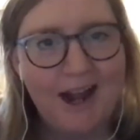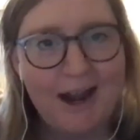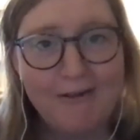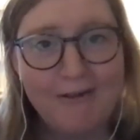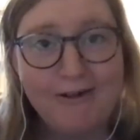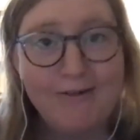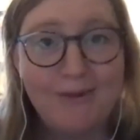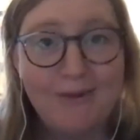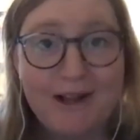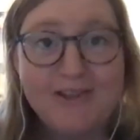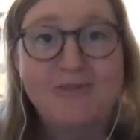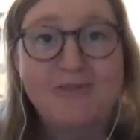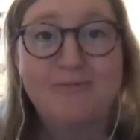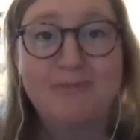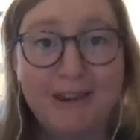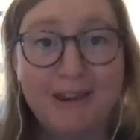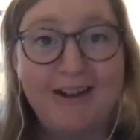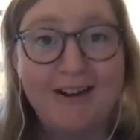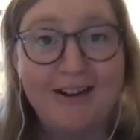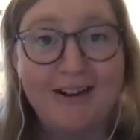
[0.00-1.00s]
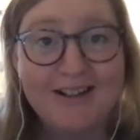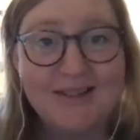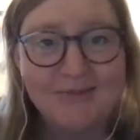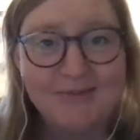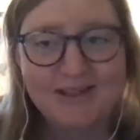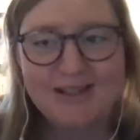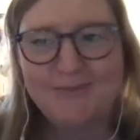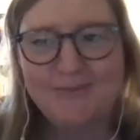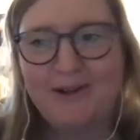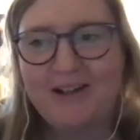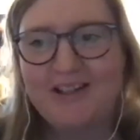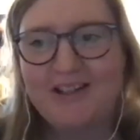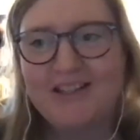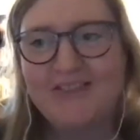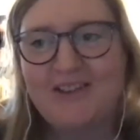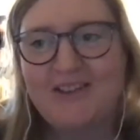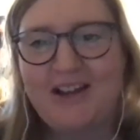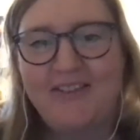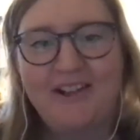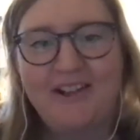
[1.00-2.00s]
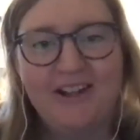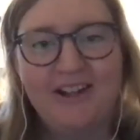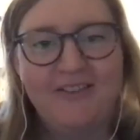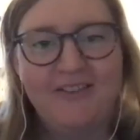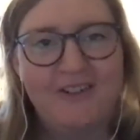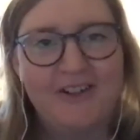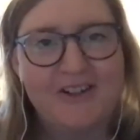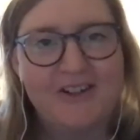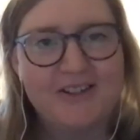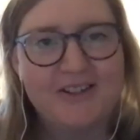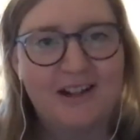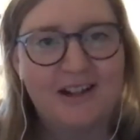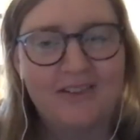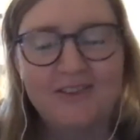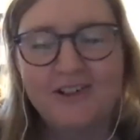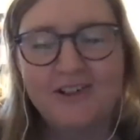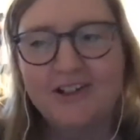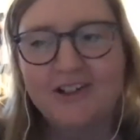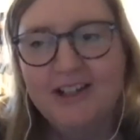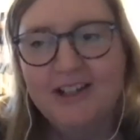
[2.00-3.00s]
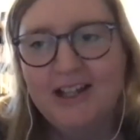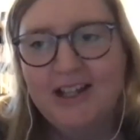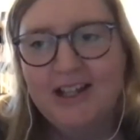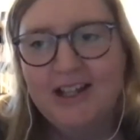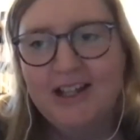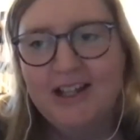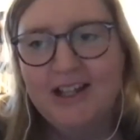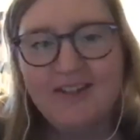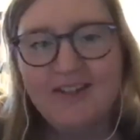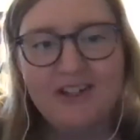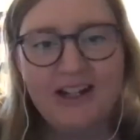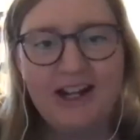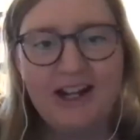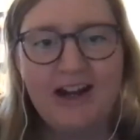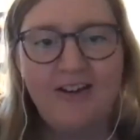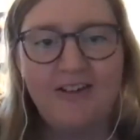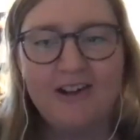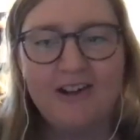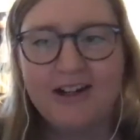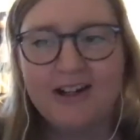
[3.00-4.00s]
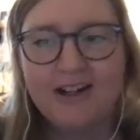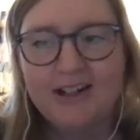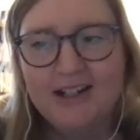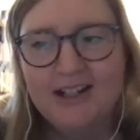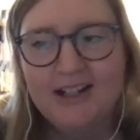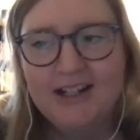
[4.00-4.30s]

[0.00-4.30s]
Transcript: I would imagine, really awesome experience of having your first novel, The Evening Hour,